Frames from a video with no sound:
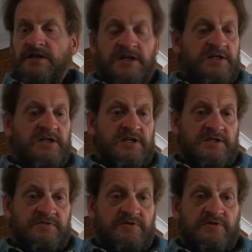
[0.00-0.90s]

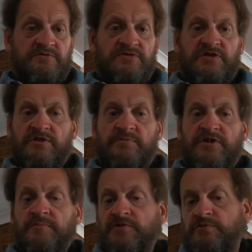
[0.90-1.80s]
index. You see
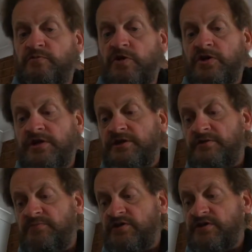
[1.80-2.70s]
people riding their
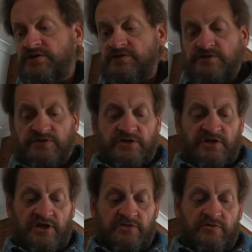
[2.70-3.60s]
bikes. You
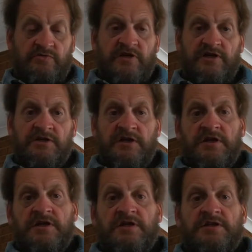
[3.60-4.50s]
go to a run,
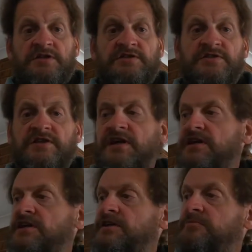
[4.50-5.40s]
you say,
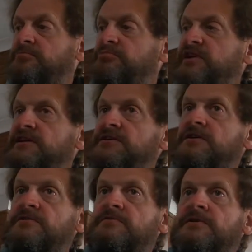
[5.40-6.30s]
hey, Black
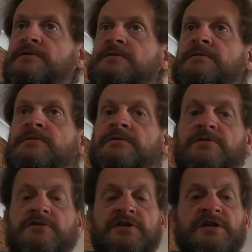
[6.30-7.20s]
Duck Run,
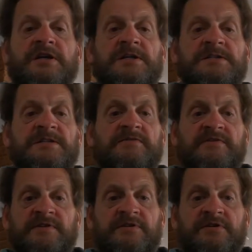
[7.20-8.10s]

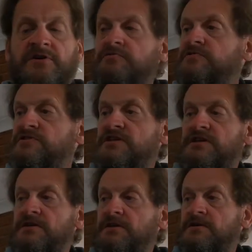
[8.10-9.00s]
1987, I was
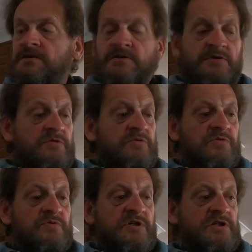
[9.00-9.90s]
there.
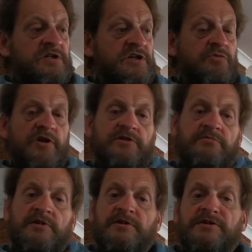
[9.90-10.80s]
Or Goanna
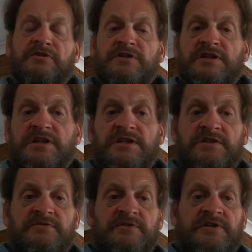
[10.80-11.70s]
Run,
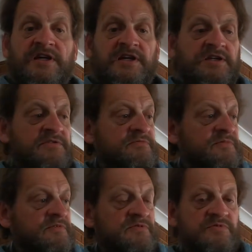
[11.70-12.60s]
1983, hey,
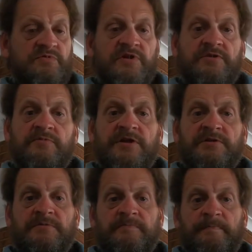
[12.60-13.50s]
that was a great
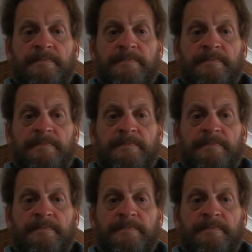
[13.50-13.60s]
run.